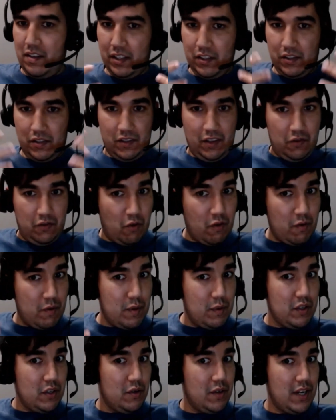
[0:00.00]
normal
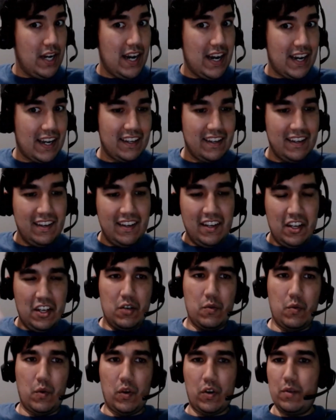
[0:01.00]
people, you and I,
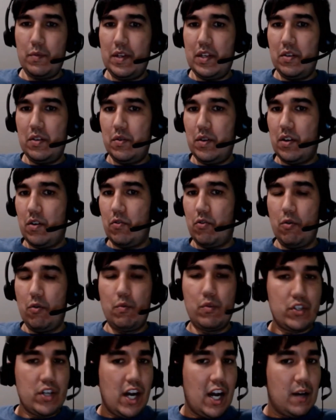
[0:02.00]
we're going to be doing our
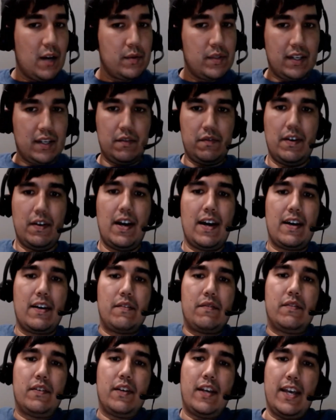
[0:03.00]
normal jobs 9 to
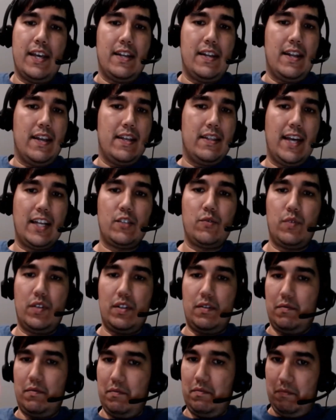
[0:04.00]
5, and that's when